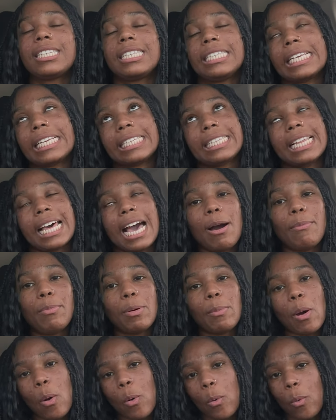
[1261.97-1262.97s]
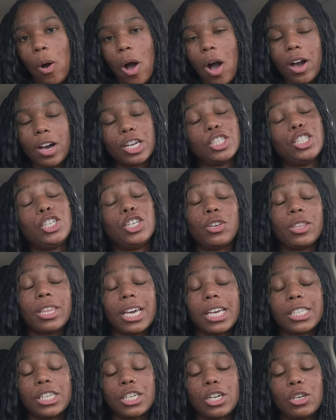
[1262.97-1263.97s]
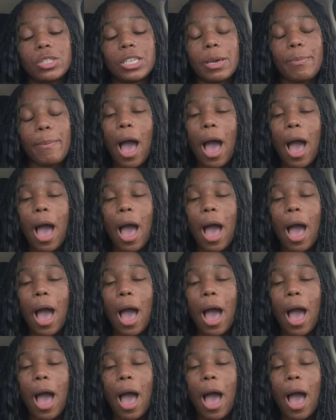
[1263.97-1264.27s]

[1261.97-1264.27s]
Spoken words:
6th album, Walk. Do you think it's a no skip